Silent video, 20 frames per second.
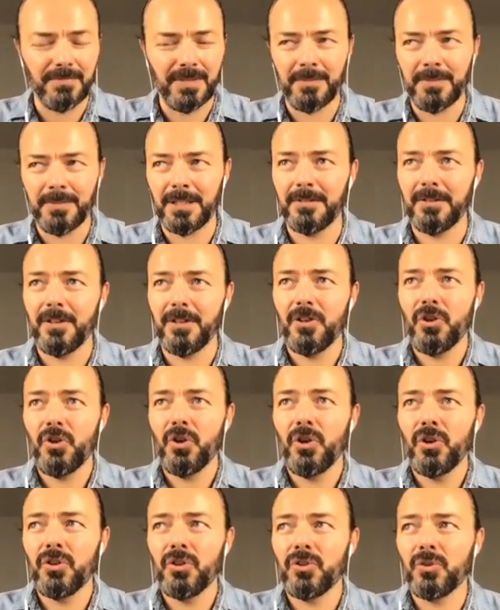I mean,
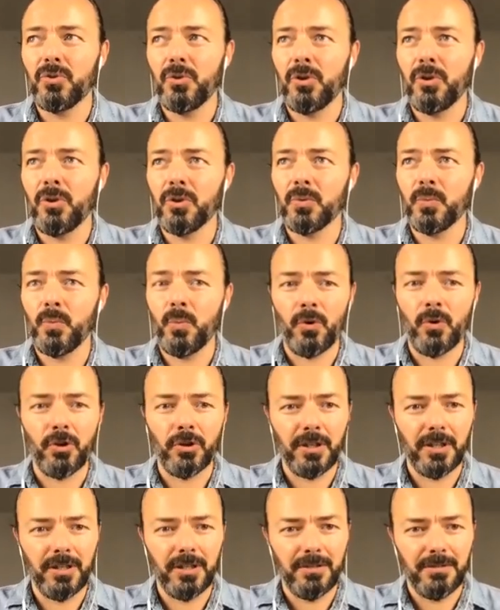you learned
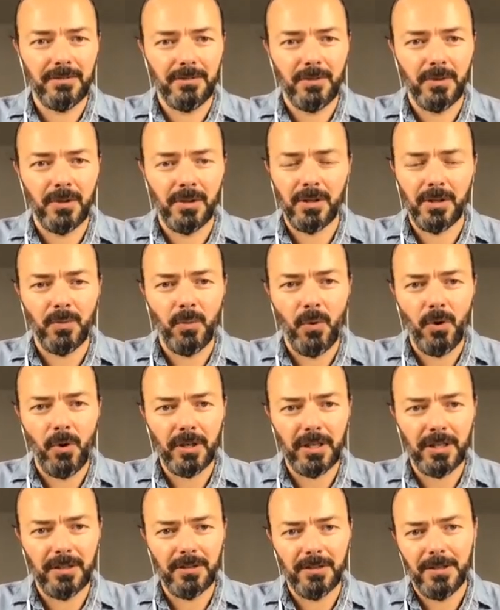working, uh,
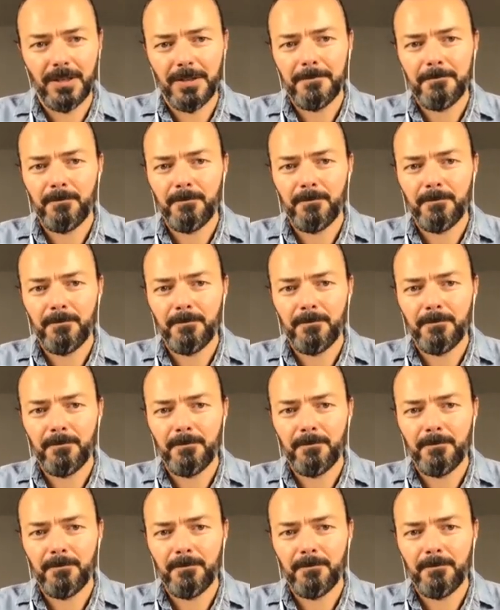walking